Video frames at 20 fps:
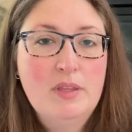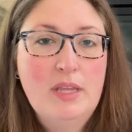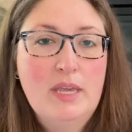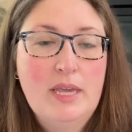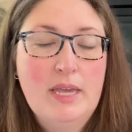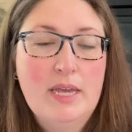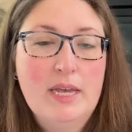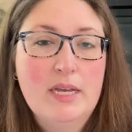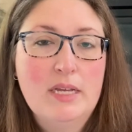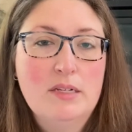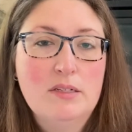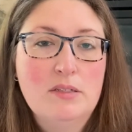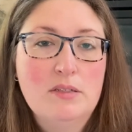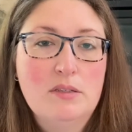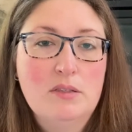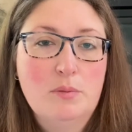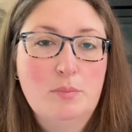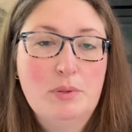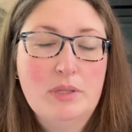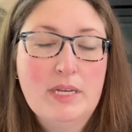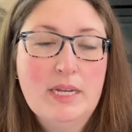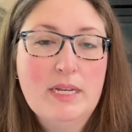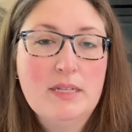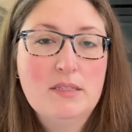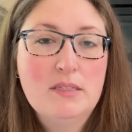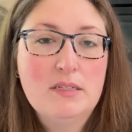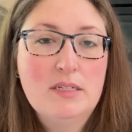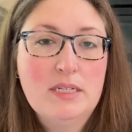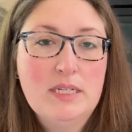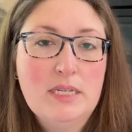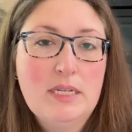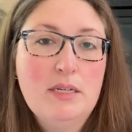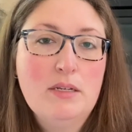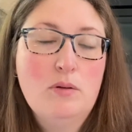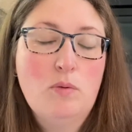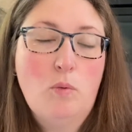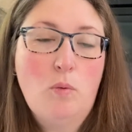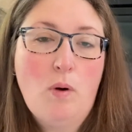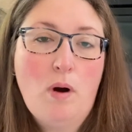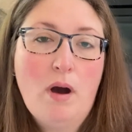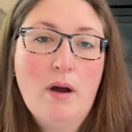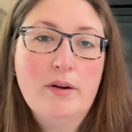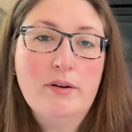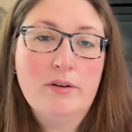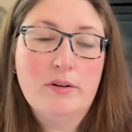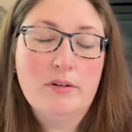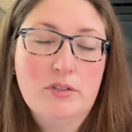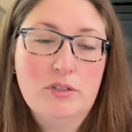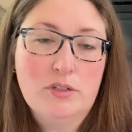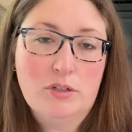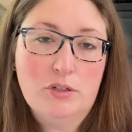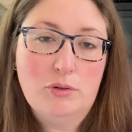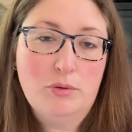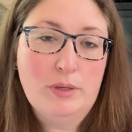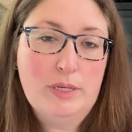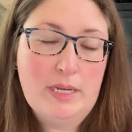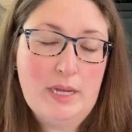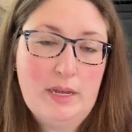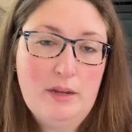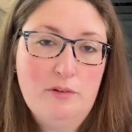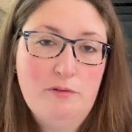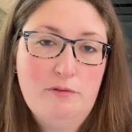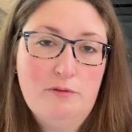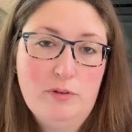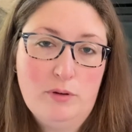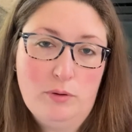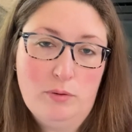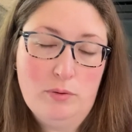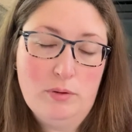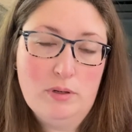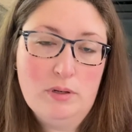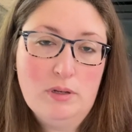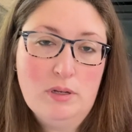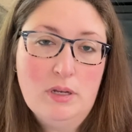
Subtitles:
and the plants need water create food.